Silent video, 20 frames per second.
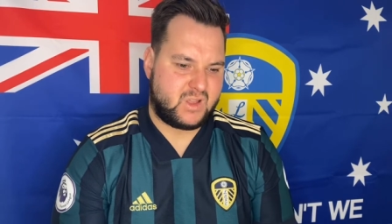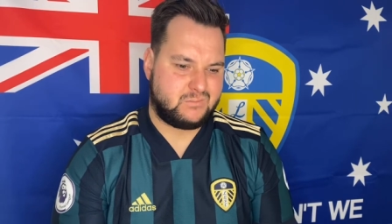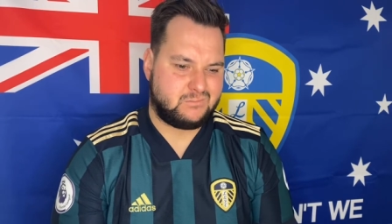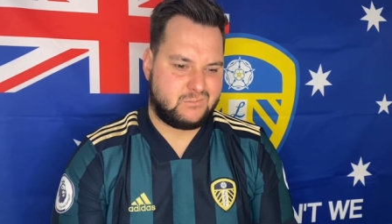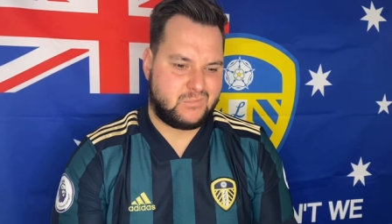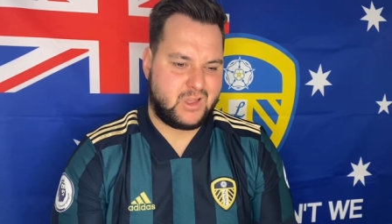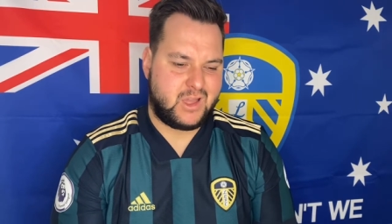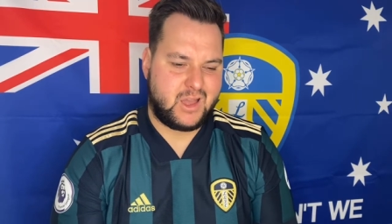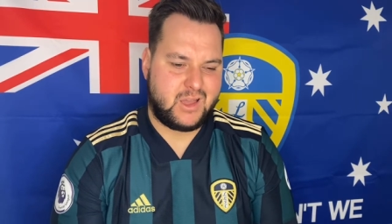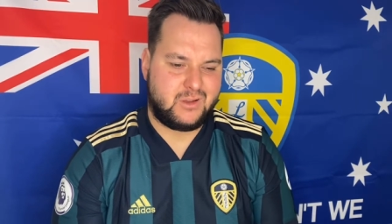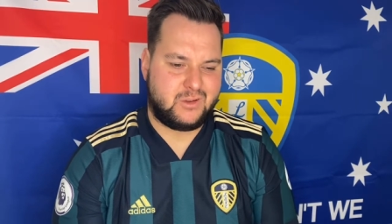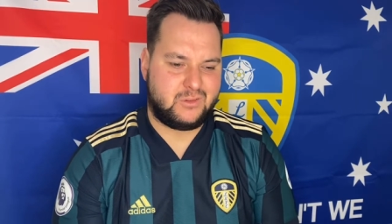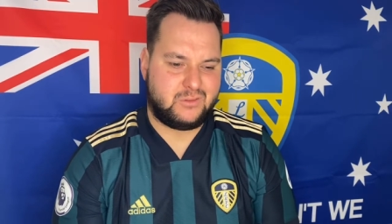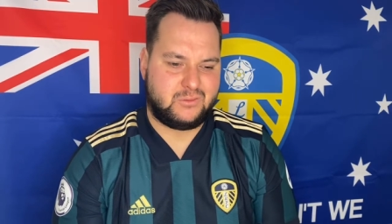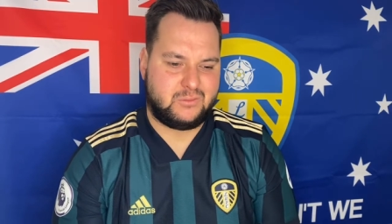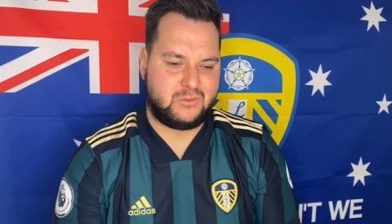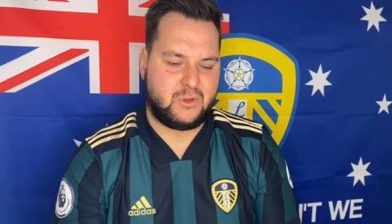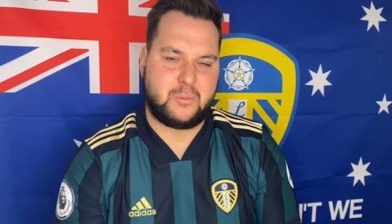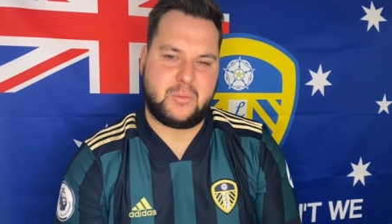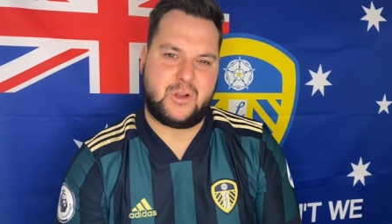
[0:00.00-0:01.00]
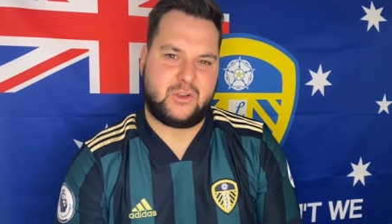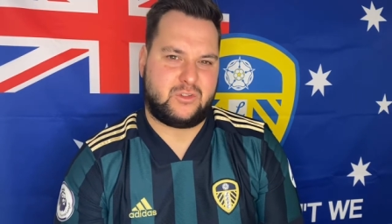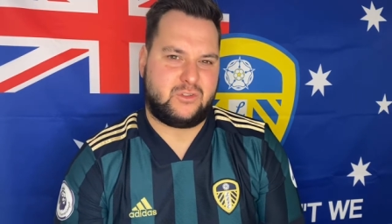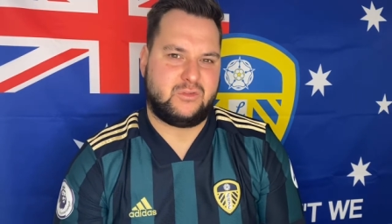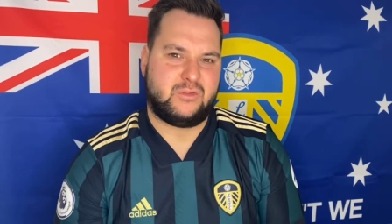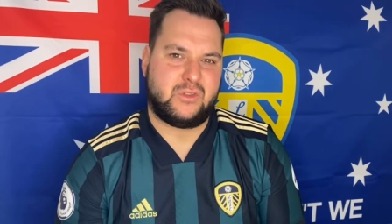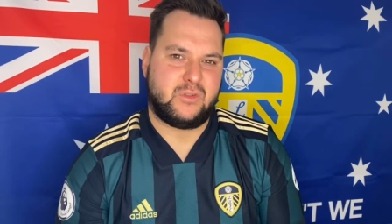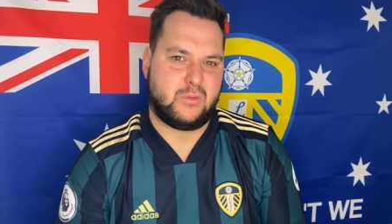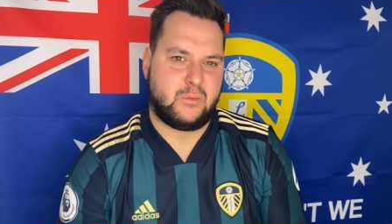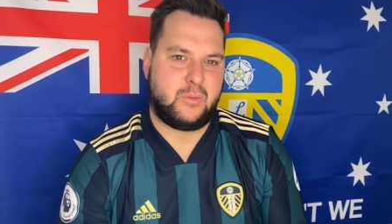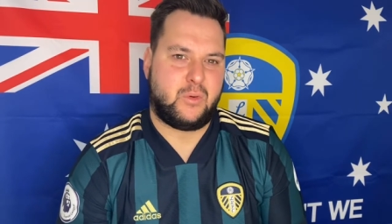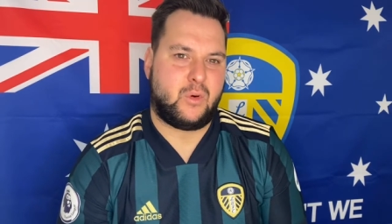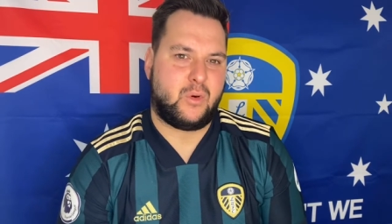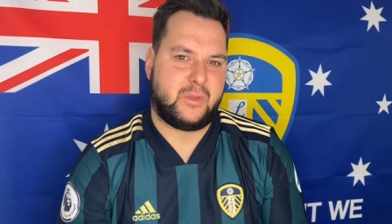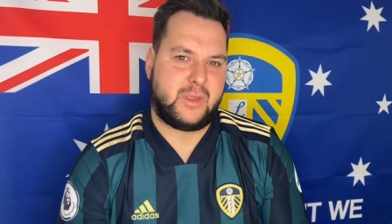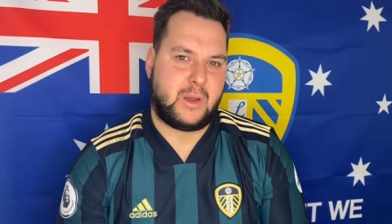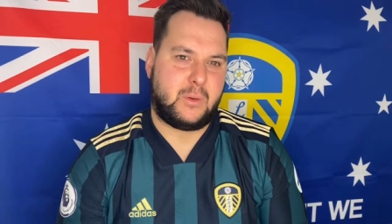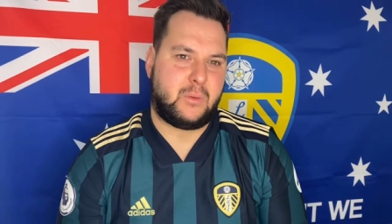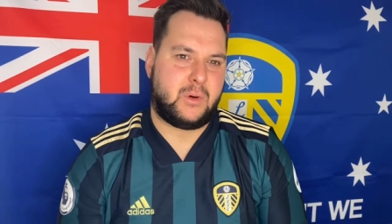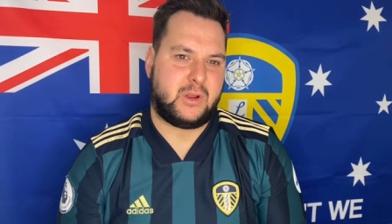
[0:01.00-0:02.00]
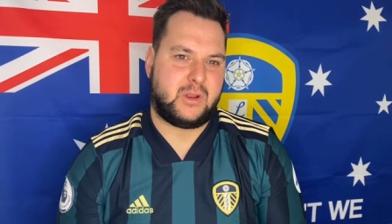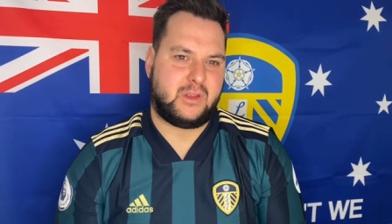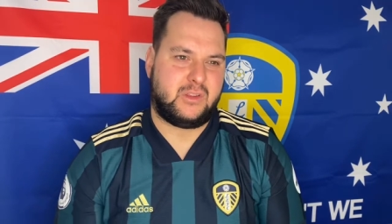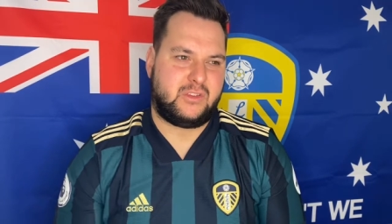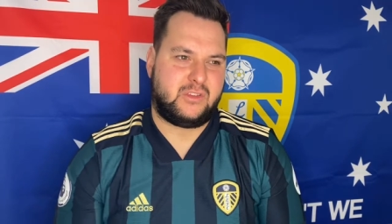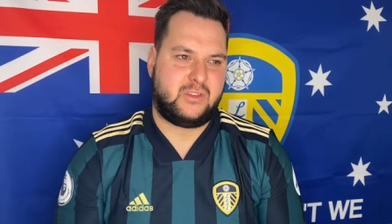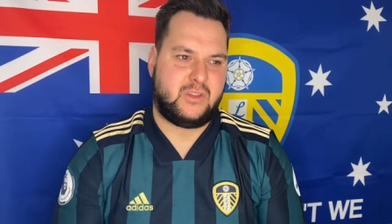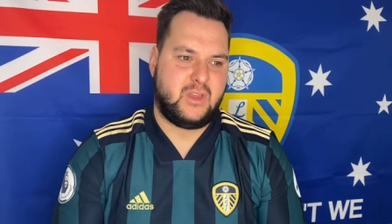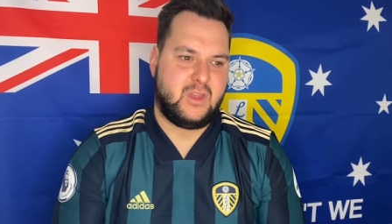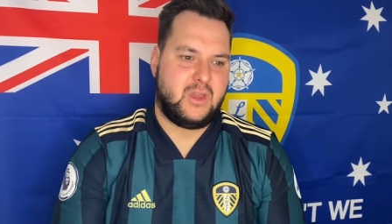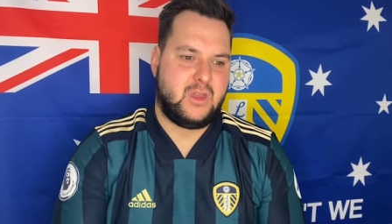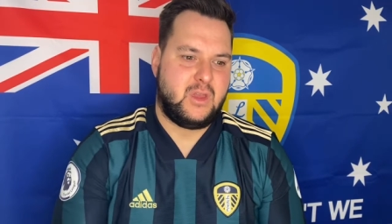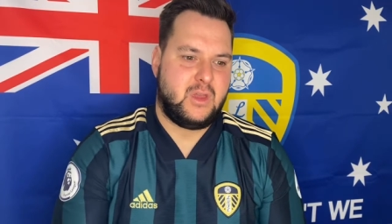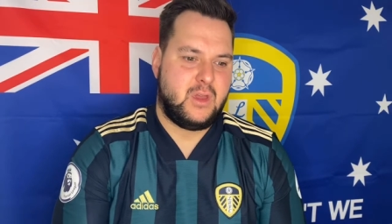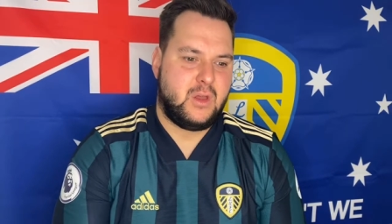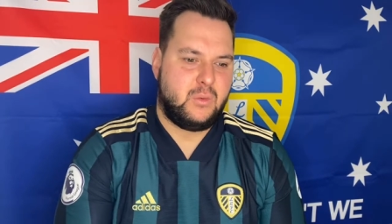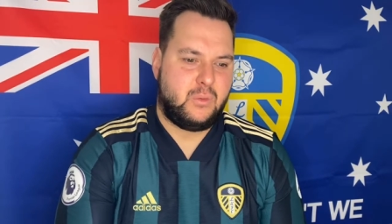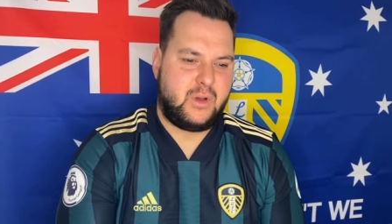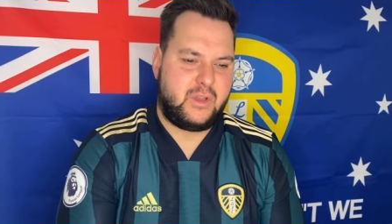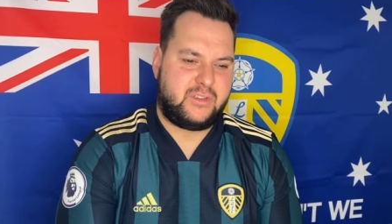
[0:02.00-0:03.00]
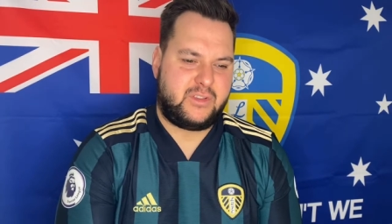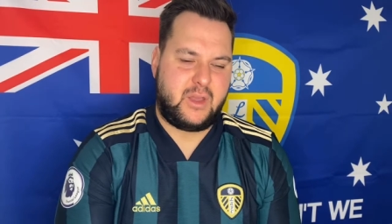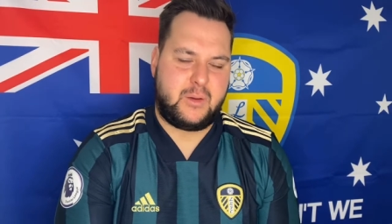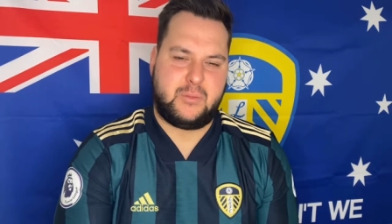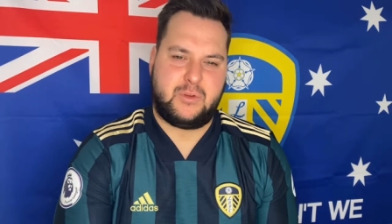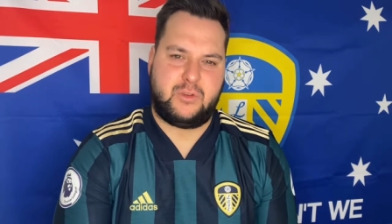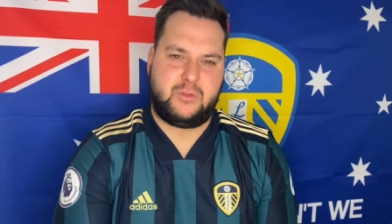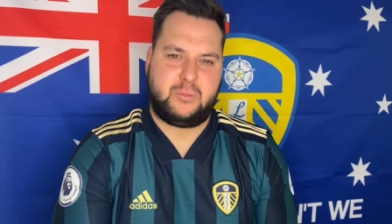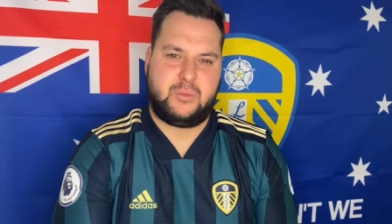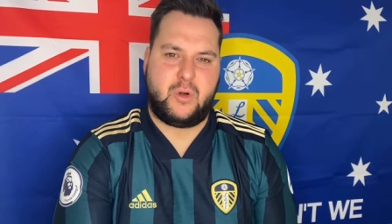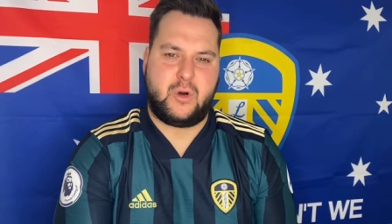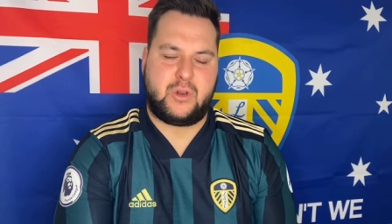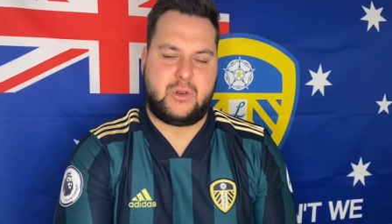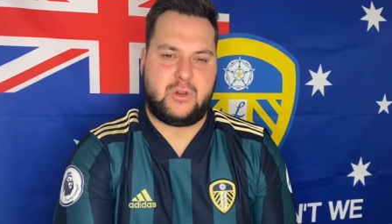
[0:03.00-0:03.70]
much to really report on that one. It's West Ham are just plodding